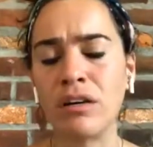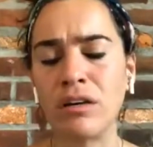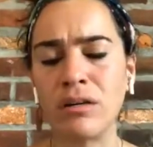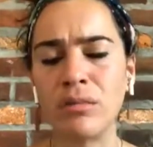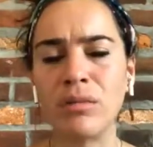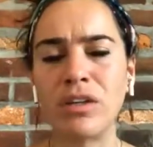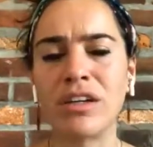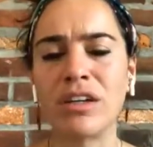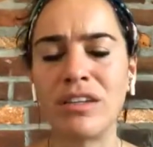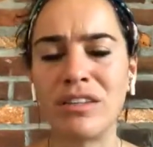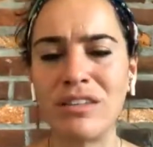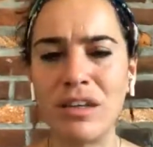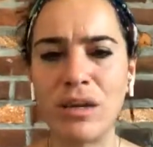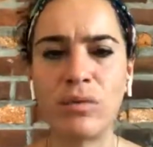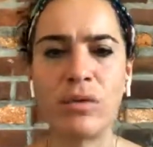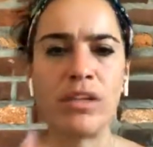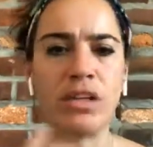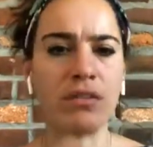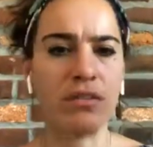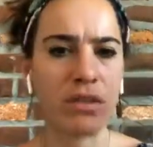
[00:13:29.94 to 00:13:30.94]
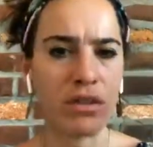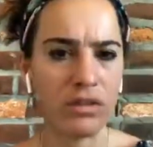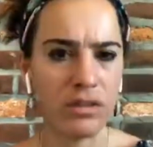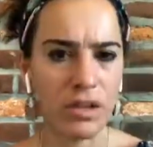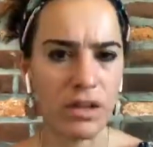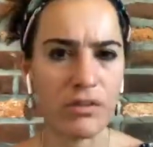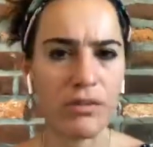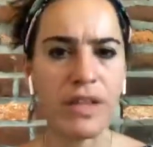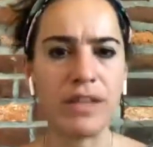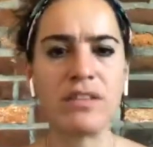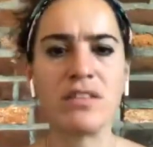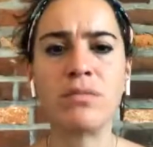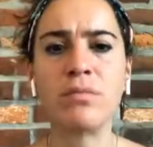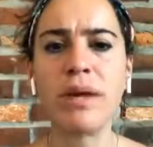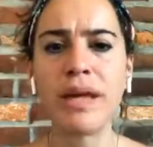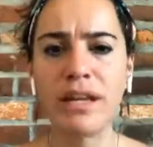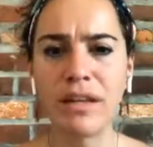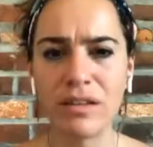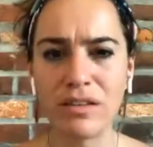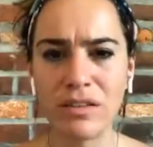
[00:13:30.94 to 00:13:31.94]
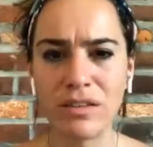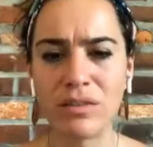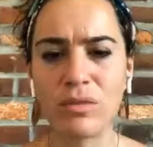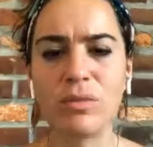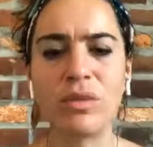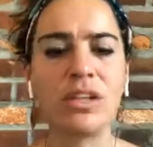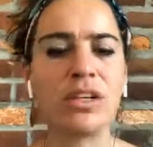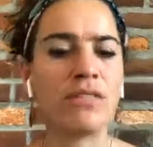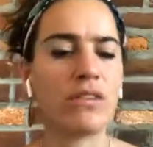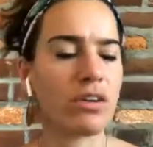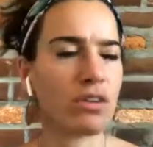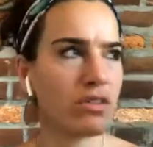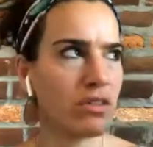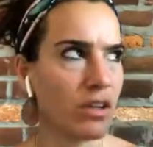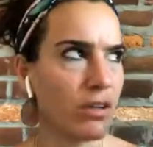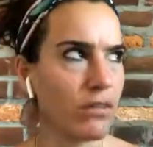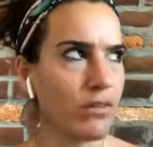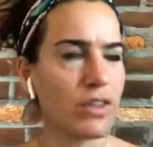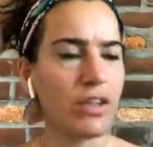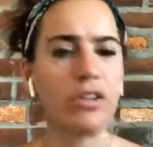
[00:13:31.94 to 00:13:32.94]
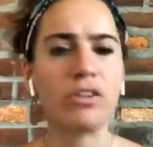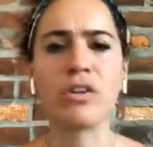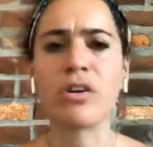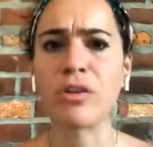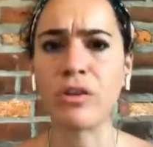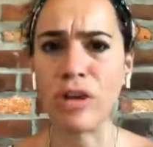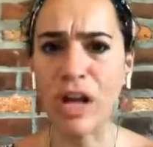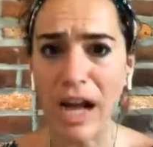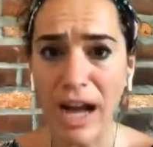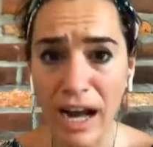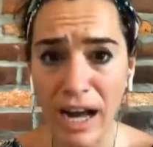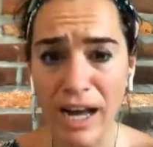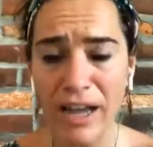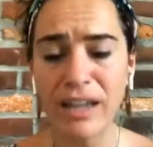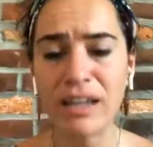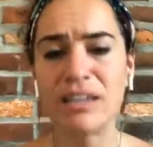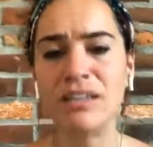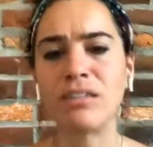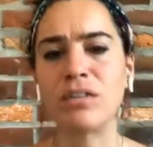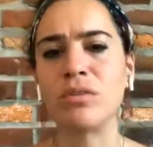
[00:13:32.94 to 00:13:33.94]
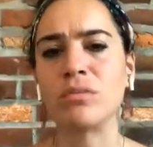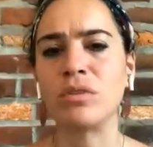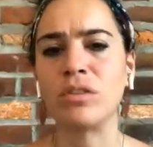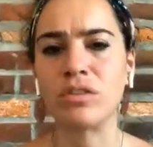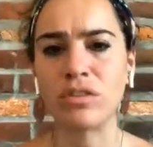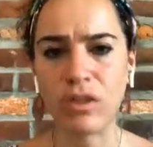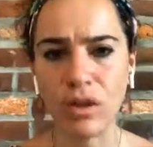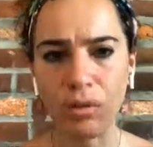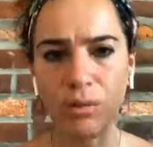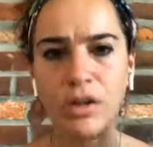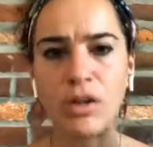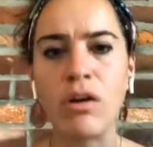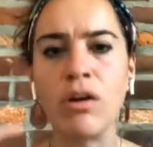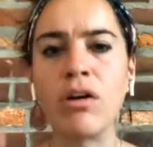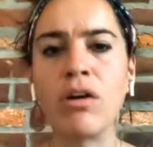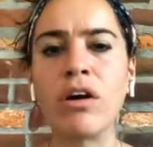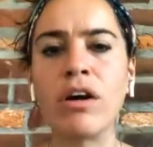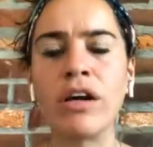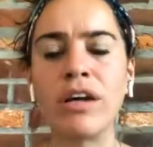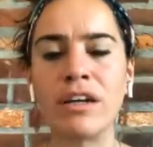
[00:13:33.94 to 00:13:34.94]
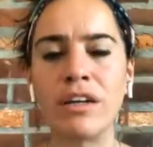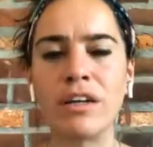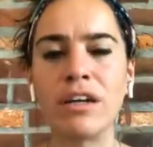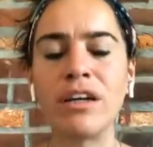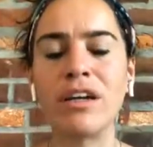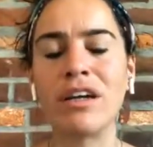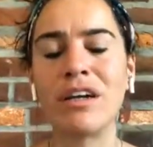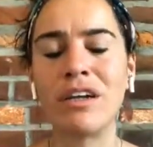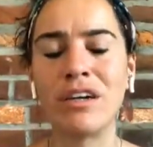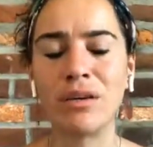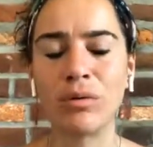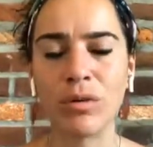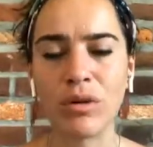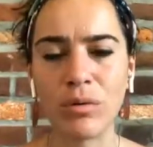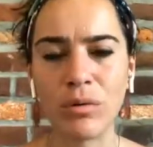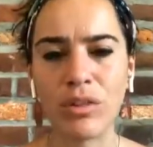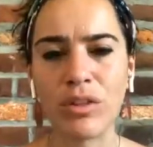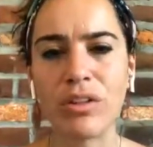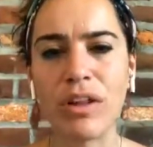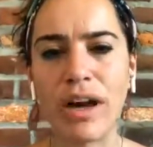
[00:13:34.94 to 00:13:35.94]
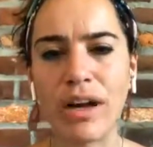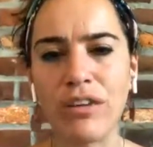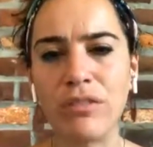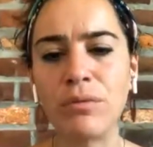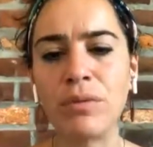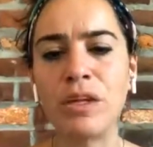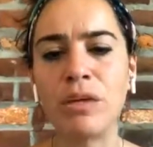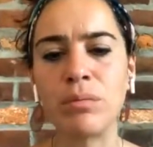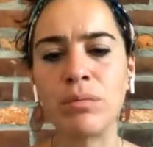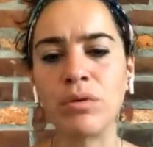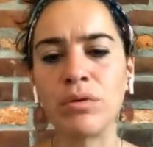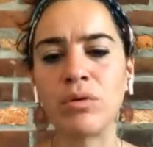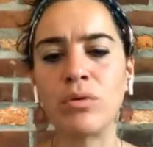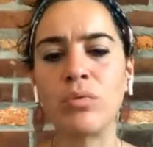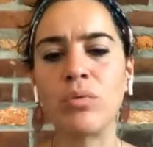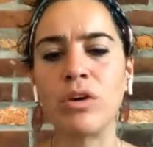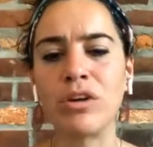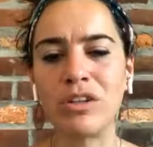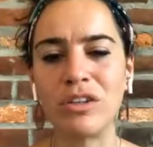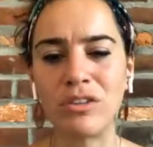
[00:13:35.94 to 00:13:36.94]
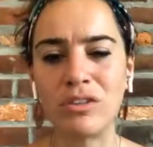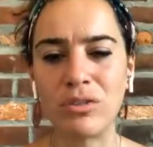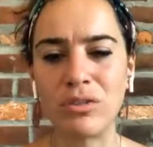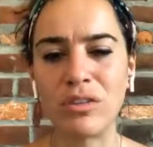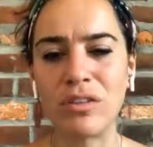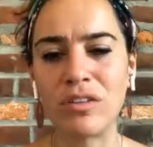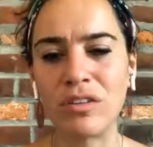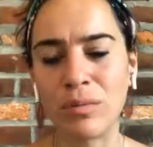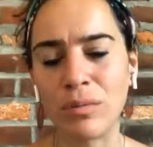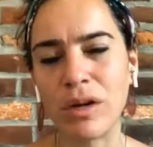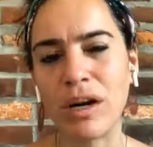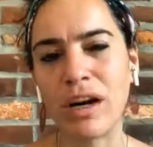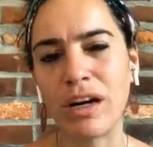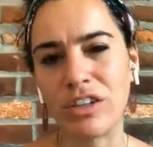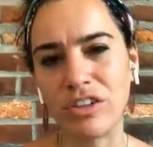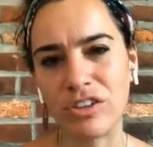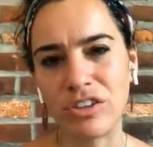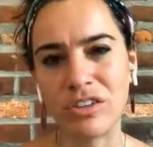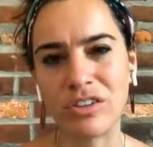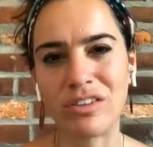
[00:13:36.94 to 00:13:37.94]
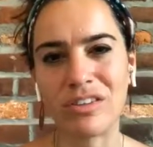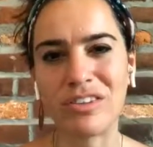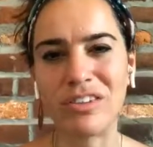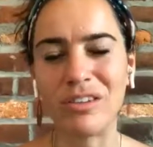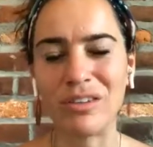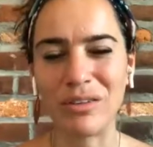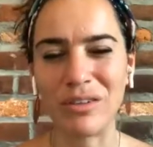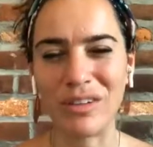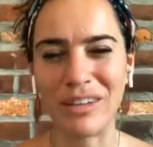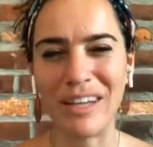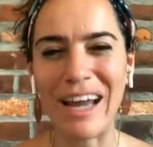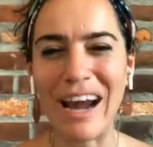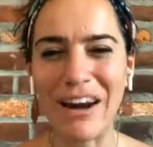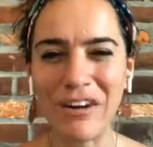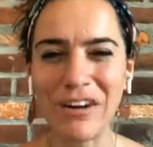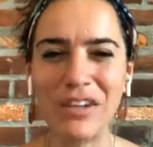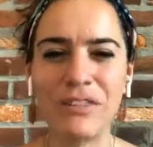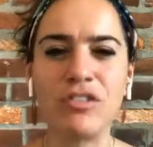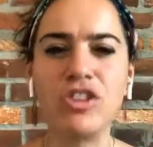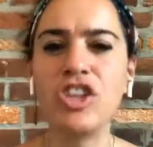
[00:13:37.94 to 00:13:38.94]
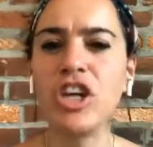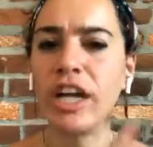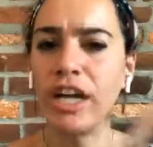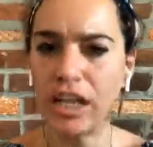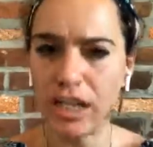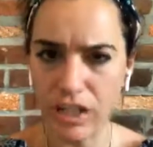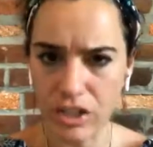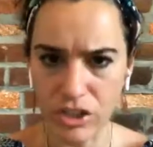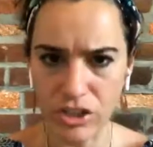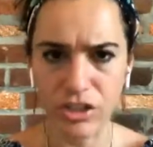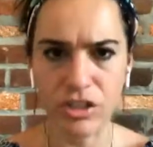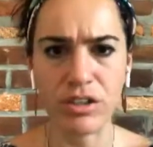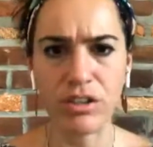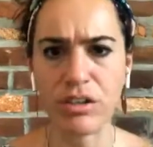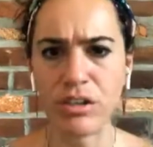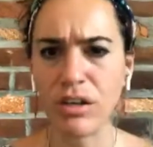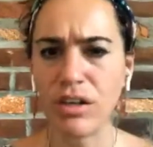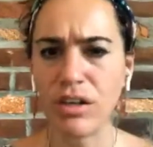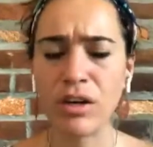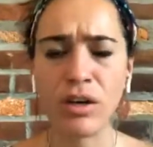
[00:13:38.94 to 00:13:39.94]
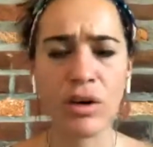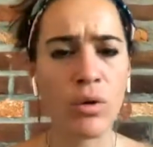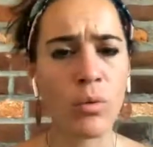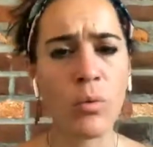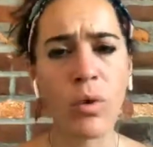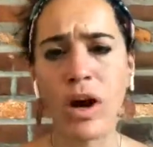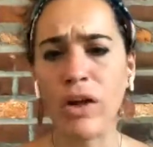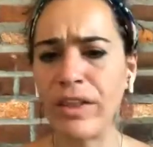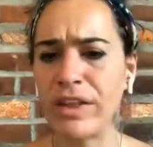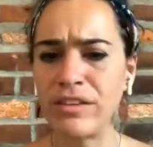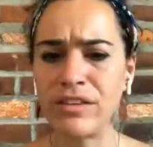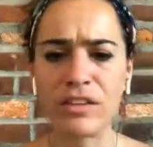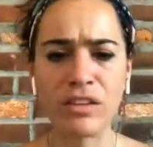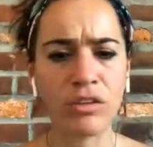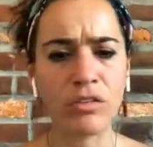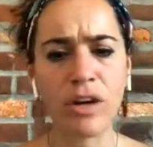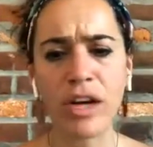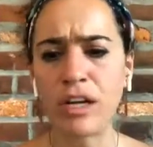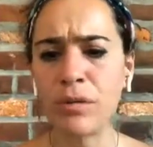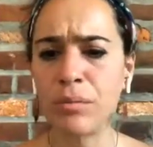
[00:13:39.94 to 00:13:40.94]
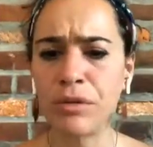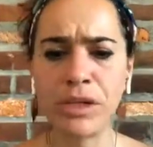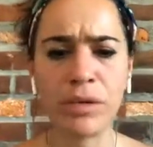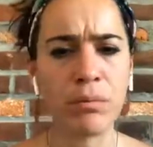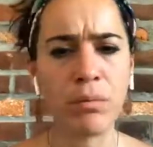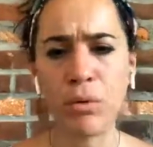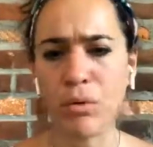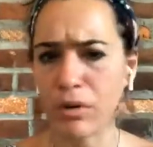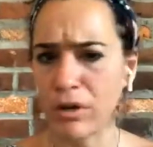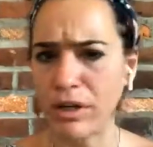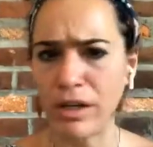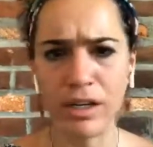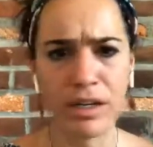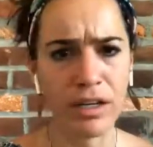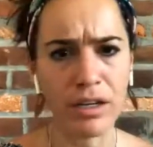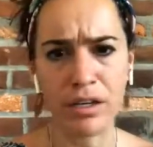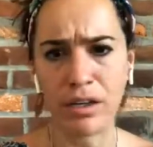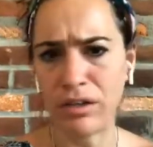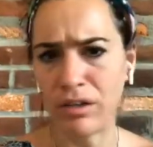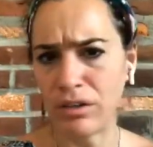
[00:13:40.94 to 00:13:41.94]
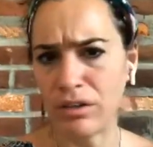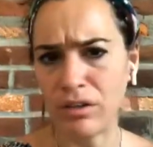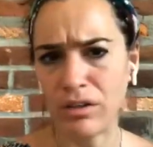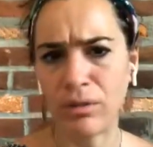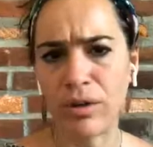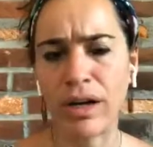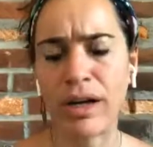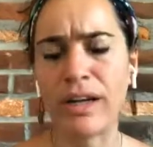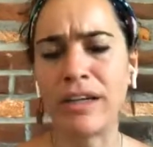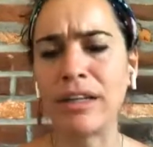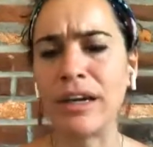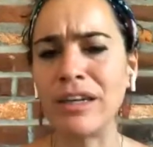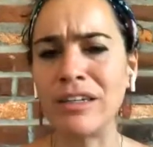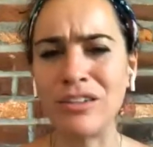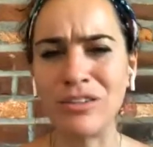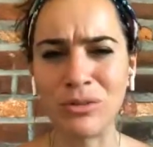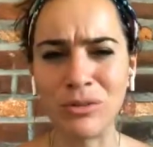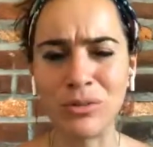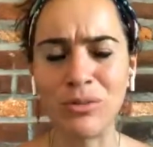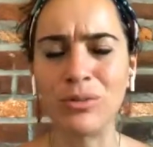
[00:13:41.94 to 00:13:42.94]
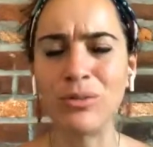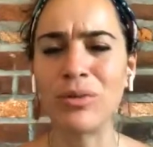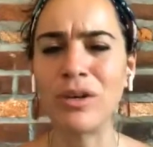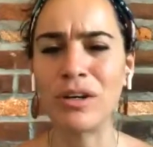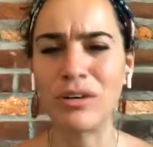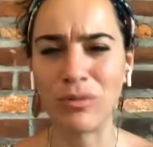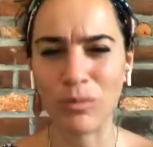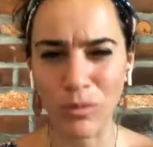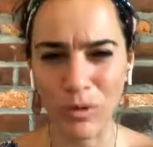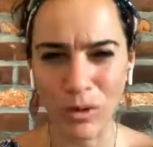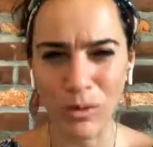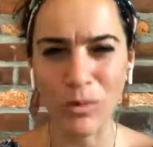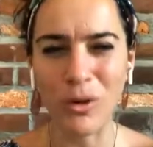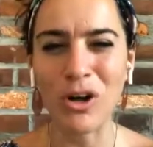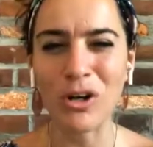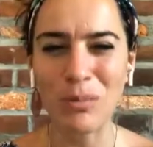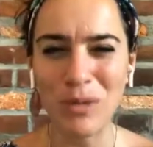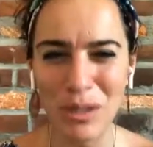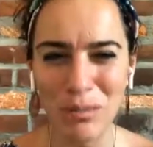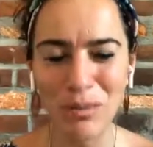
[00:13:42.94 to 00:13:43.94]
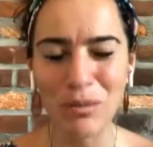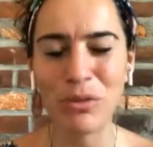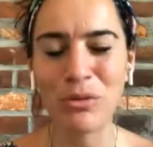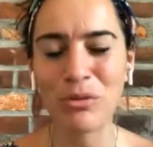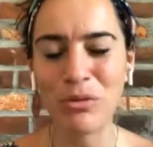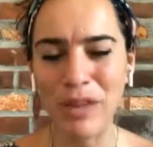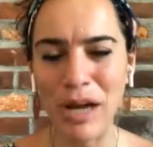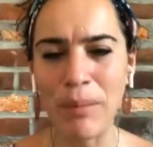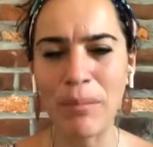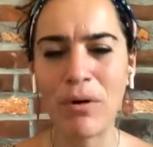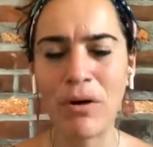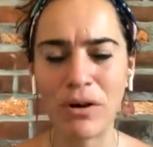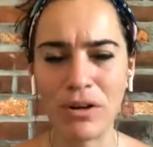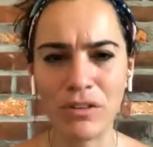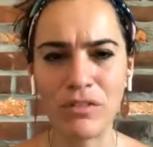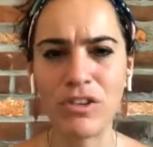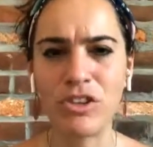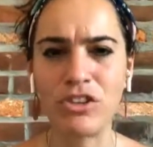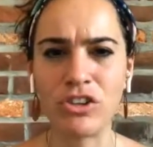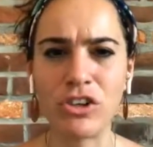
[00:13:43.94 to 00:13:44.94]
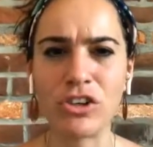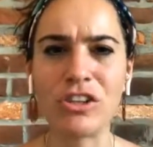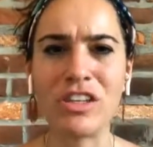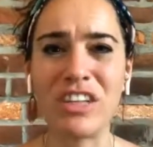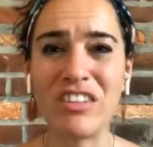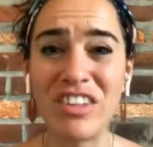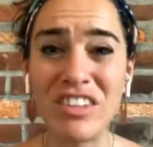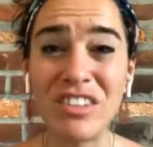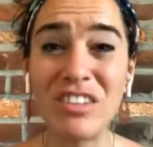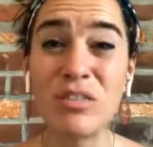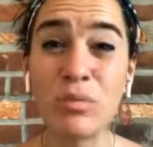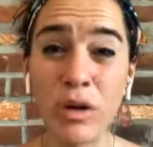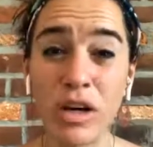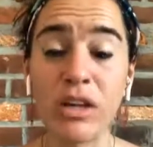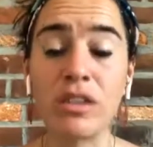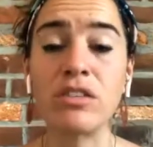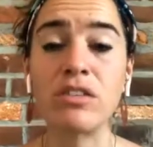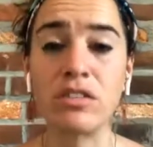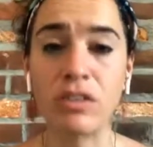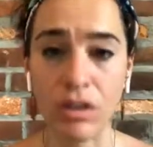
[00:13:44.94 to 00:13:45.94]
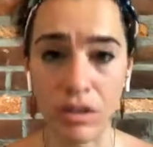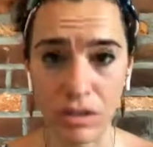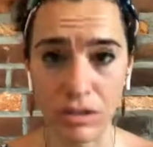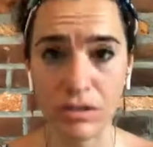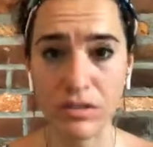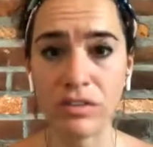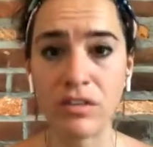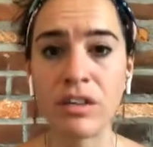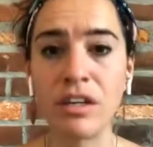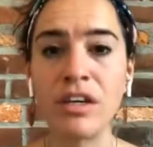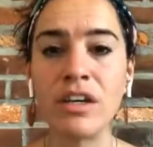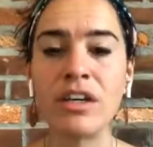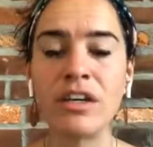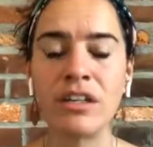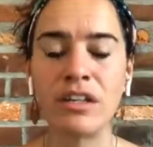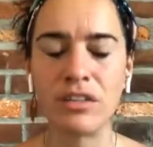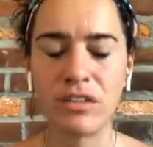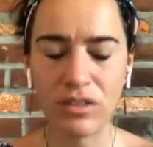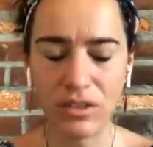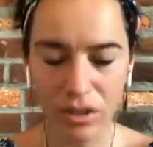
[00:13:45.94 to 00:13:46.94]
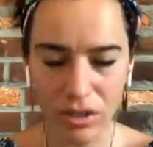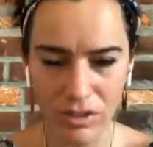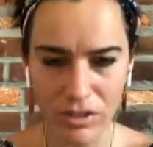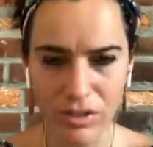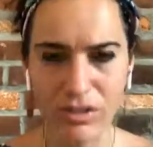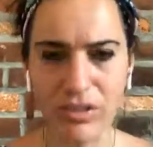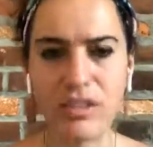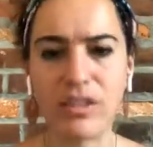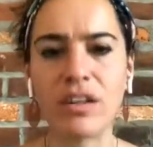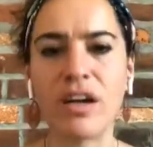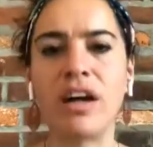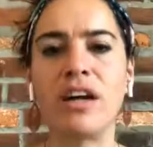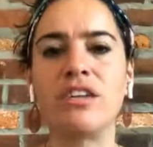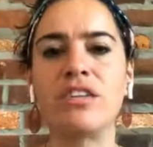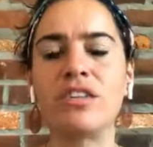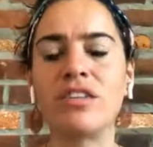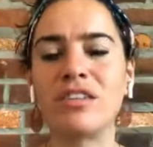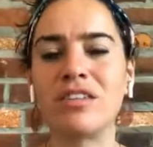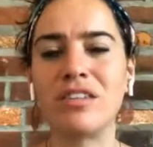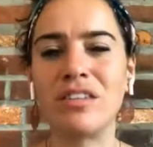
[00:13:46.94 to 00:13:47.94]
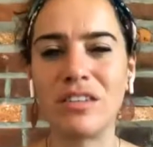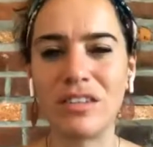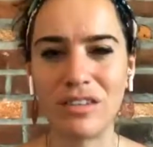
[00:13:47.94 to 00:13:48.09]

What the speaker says: Like I said, we give ourselves that space, we give ourselves the internal eyes on what's going on, work with a lot of people who want to do the subconscious, the narrative change. And while that's incredibly important, and, I do kind of walk people through that part of the journey, this is where it starts. It starts in this consciousness.